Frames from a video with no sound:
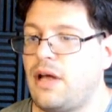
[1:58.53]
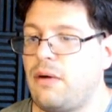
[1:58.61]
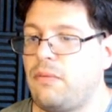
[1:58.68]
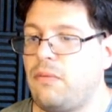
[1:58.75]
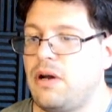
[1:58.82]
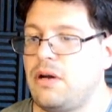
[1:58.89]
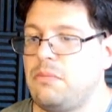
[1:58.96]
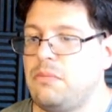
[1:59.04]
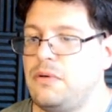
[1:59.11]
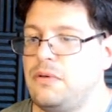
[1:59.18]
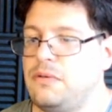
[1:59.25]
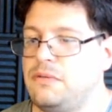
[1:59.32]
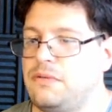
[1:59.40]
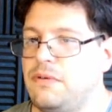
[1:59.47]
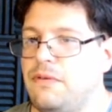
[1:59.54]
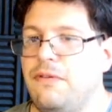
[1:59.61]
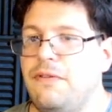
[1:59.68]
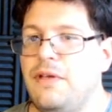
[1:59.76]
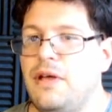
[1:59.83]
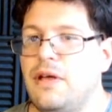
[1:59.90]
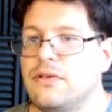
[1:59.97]
I want to move
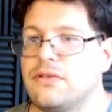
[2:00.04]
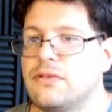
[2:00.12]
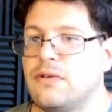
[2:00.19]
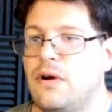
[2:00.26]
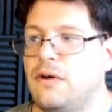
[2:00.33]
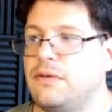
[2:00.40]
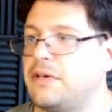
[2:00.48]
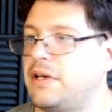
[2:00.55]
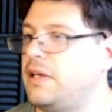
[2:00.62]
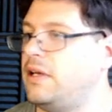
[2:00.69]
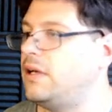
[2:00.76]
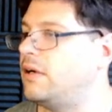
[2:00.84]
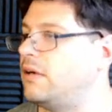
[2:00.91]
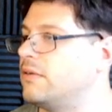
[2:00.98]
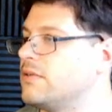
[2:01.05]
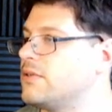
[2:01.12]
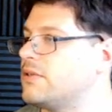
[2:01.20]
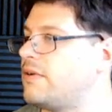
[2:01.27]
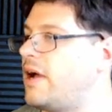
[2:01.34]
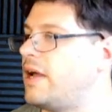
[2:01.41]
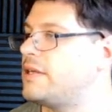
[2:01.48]
this over here
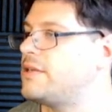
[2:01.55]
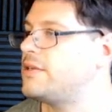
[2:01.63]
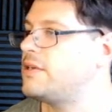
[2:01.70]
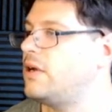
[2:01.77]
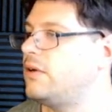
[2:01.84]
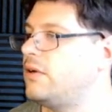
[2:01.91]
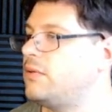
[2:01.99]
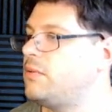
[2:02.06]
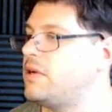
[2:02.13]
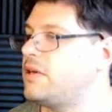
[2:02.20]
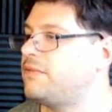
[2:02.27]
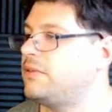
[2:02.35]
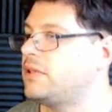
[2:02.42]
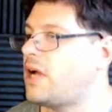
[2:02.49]
so I can see all your wonderful